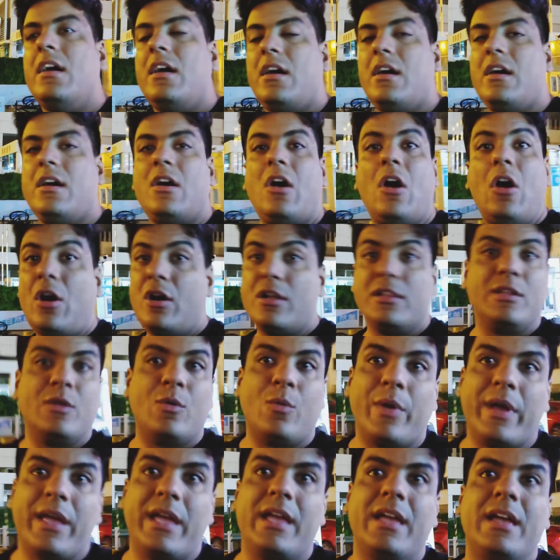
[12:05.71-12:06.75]
uh, on the
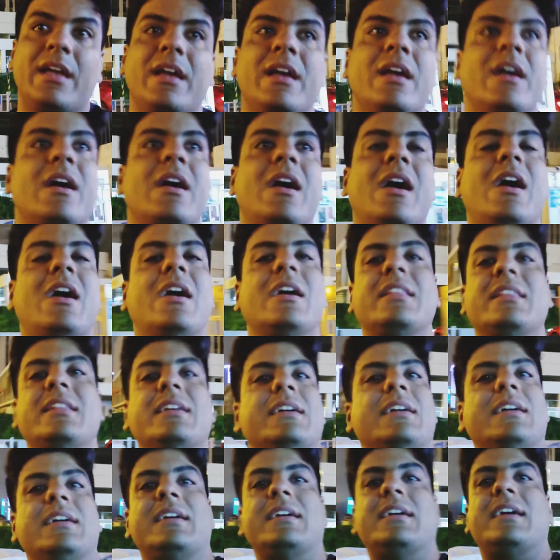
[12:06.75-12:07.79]
way on
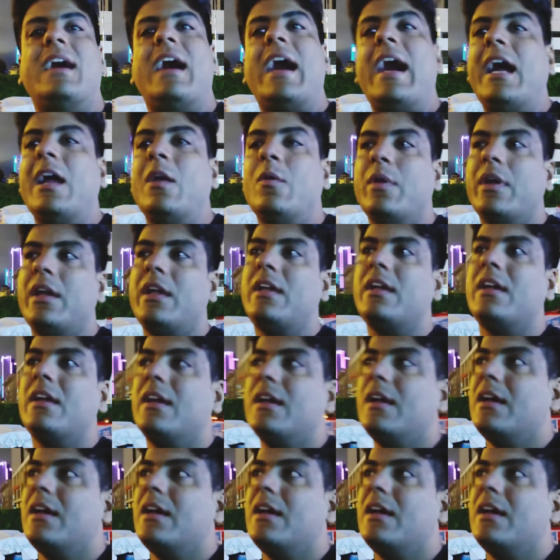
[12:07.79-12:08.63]
the highway.